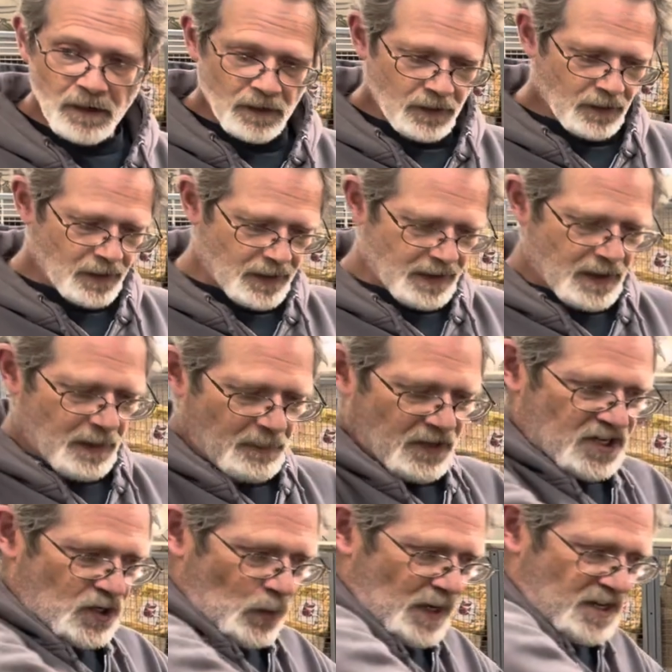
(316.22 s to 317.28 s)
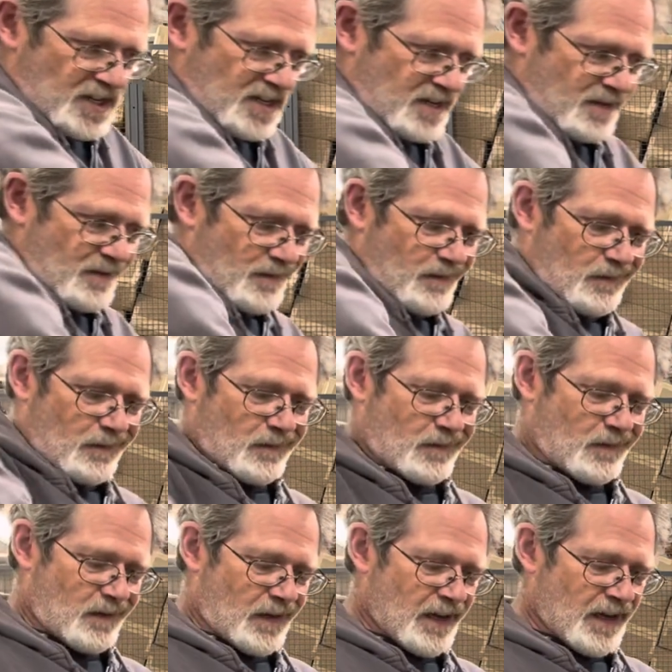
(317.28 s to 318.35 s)
All right, now I'm gonna switch
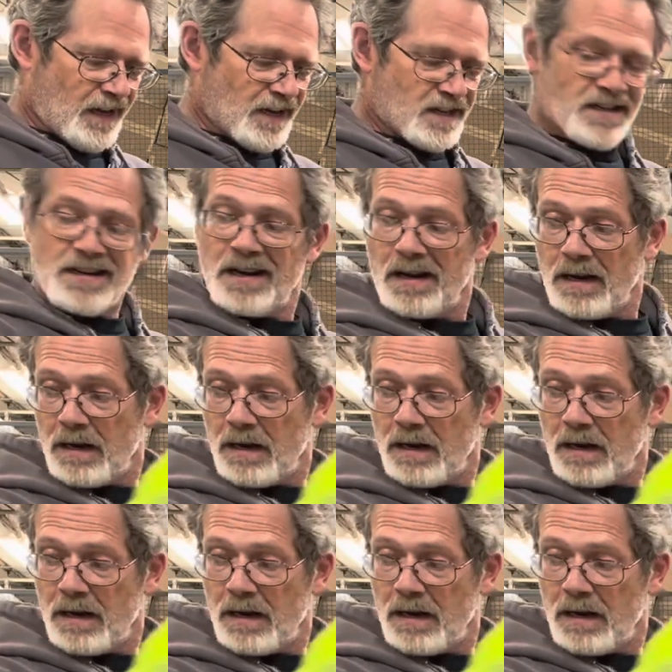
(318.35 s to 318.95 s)
this